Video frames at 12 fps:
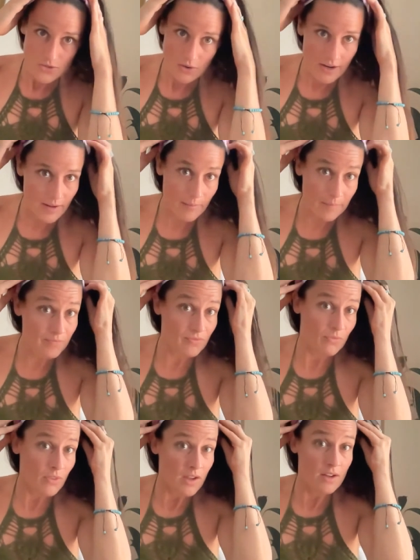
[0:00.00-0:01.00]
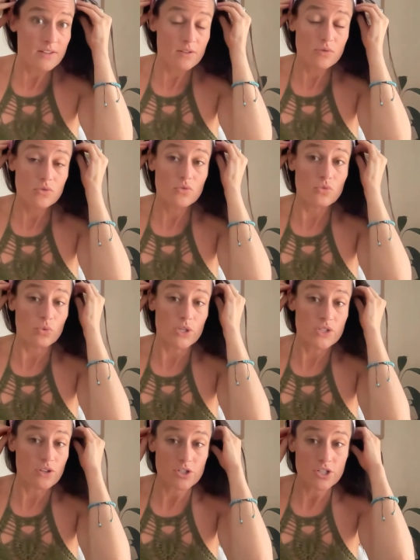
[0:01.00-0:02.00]
So I am
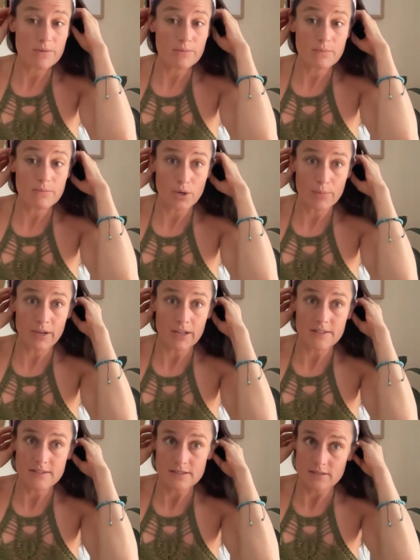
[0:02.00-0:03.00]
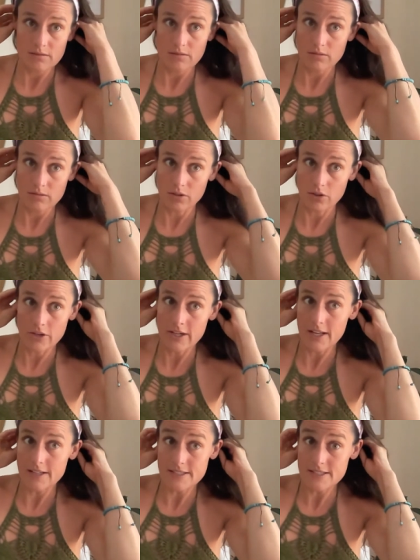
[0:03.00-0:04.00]
researching mermaids, learning
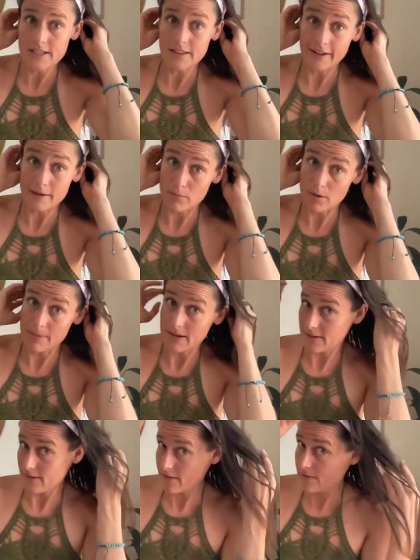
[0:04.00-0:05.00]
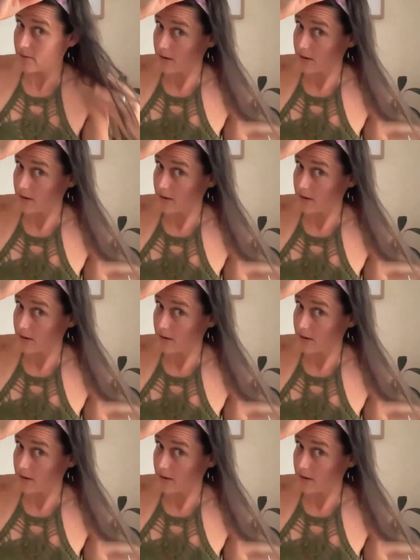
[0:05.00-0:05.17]
how to sing like a mermaid,